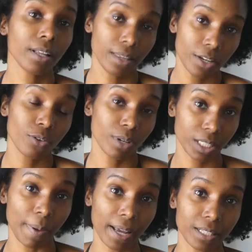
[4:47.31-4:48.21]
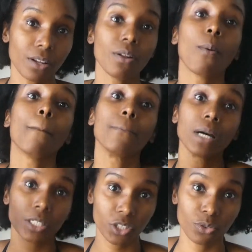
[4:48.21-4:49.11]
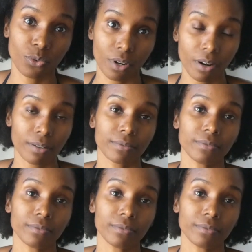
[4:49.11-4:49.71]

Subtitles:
than you expected, much sooner.